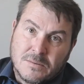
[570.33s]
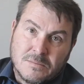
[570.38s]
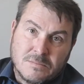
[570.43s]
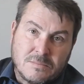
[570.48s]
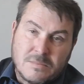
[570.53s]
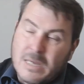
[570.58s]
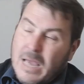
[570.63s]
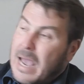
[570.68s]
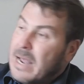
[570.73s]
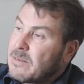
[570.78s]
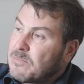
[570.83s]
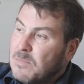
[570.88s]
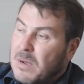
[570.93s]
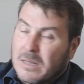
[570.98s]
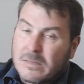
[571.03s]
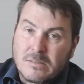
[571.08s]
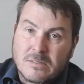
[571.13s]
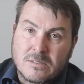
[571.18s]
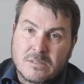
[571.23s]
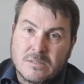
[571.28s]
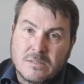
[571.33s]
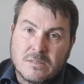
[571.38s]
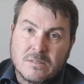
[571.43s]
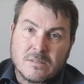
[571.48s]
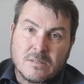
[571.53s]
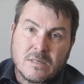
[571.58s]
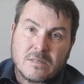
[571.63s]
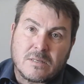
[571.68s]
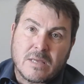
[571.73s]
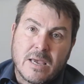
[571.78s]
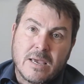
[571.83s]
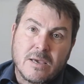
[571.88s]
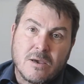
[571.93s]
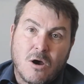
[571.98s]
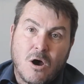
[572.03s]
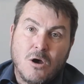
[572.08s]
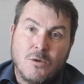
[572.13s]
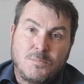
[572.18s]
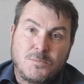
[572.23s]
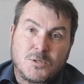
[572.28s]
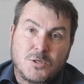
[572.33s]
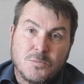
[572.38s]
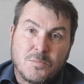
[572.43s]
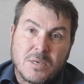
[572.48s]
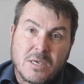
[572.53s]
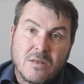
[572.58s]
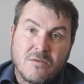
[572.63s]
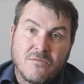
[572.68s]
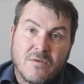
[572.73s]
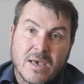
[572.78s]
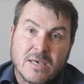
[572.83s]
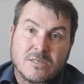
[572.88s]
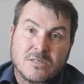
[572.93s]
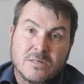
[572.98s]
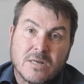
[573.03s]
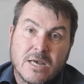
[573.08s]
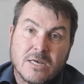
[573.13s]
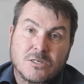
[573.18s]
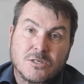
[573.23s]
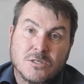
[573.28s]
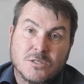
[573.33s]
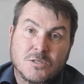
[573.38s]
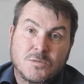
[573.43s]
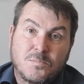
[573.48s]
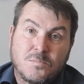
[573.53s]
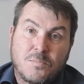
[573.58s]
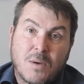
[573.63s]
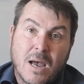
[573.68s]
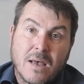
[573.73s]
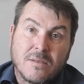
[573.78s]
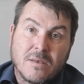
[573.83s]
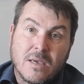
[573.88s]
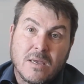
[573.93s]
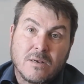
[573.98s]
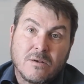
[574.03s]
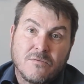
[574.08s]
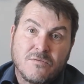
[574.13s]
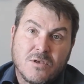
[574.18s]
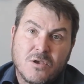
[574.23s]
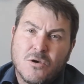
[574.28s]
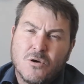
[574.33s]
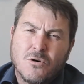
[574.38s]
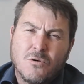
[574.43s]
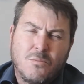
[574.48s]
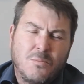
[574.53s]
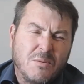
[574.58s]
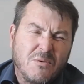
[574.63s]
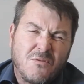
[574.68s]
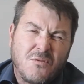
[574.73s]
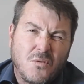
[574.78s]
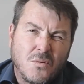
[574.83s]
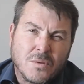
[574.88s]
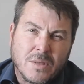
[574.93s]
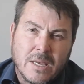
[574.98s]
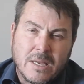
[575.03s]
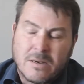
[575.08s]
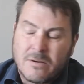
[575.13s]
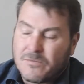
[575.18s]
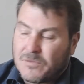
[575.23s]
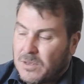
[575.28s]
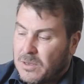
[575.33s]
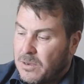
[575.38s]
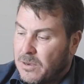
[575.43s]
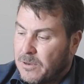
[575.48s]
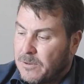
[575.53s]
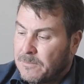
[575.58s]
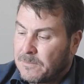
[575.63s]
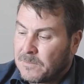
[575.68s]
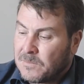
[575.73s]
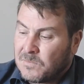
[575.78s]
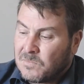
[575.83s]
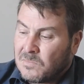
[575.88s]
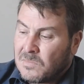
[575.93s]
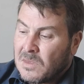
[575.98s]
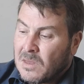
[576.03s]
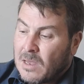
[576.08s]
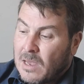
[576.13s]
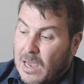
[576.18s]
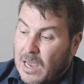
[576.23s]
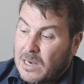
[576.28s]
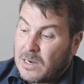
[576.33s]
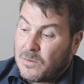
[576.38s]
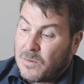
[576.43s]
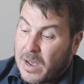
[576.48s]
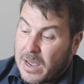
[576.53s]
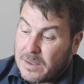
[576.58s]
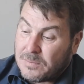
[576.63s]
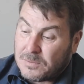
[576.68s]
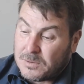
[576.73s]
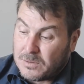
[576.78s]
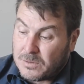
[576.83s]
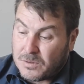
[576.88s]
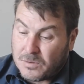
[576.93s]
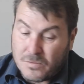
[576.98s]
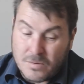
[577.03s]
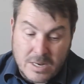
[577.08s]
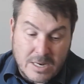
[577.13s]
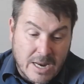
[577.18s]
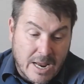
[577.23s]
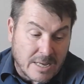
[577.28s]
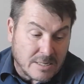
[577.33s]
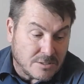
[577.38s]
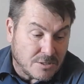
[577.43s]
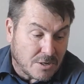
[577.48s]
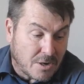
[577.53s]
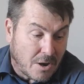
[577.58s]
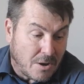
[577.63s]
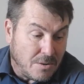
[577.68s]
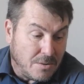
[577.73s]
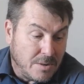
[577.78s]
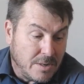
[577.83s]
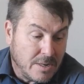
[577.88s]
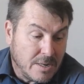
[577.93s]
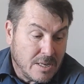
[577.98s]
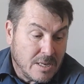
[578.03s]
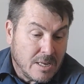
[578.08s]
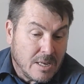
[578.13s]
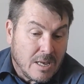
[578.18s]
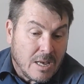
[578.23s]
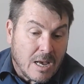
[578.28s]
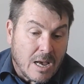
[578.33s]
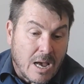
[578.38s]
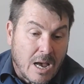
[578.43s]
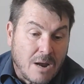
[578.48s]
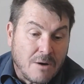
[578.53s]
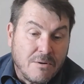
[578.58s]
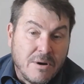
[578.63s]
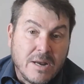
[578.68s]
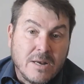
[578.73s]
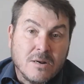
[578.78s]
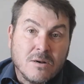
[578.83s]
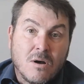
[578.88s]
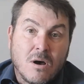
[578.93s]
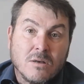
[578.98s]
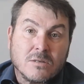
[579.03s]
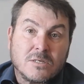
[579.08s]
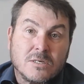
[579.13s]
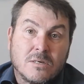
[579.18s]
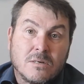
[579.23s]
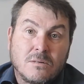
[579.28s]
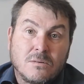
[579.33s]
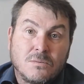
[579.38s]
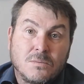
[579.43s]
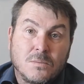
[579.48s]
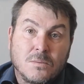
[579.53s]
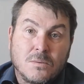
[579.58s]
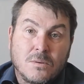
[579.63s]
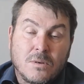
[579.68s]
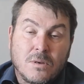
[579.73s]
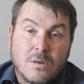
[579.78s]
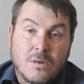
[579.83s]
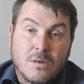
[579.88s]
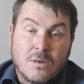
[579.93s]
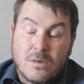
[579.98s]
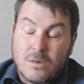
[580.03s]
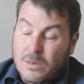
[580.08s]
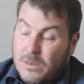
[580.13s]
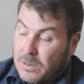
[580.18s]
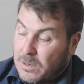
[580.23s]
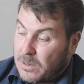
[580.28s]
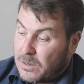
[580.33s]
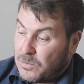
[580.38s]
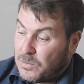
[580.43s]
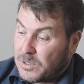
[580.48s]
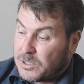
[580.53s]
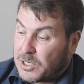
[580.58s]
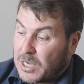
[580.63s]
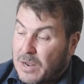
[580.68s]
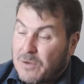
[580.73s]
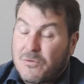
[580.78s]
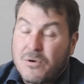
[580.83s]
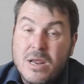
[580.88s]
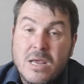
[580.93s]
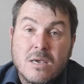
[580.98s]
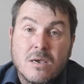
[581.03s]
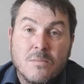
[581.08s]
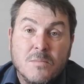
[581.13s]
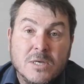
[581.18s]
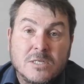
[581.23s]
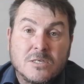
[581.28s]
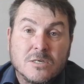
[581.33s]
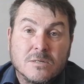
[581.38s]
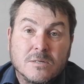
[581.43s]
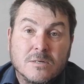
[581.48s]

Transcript: 8 months, that they hope to begin vaccinations by the end of the year or before the end of the year. Anyway, 3 days ago, I read an article in which they recommitted